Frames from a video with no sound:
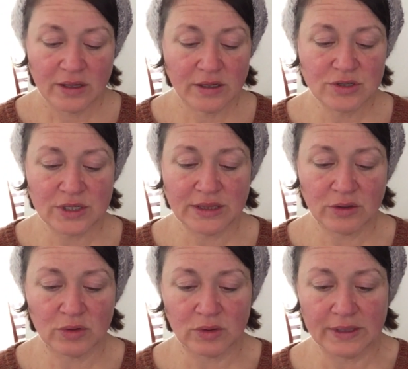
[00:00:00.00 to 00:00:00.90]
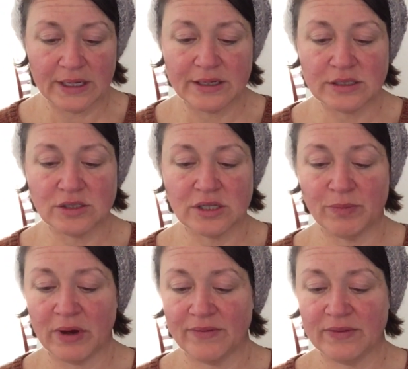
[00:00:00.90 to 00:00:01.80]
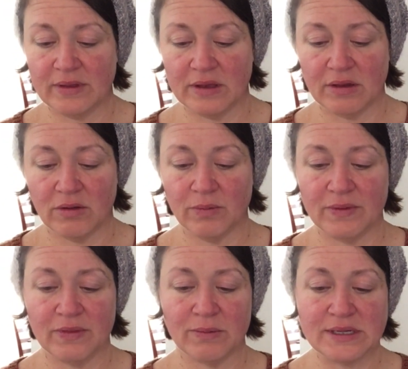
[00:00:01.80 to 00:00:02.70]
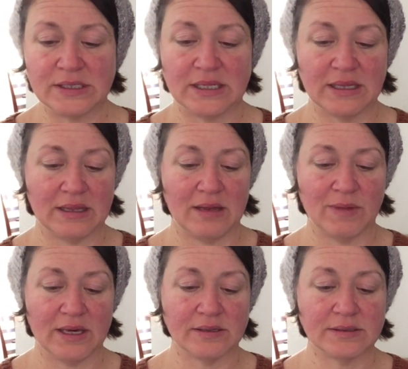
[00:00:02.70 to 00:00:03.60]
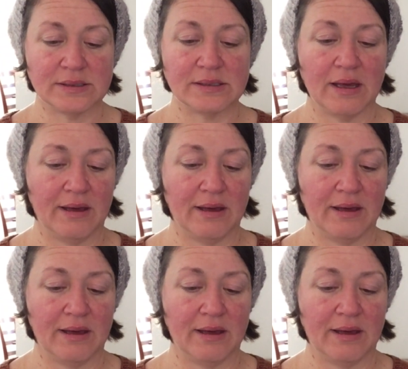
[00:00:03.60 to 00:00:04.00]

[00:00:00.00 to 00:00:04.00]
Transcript: drink the Kool-Aid, you jump off the hill with the rest of the lemmings,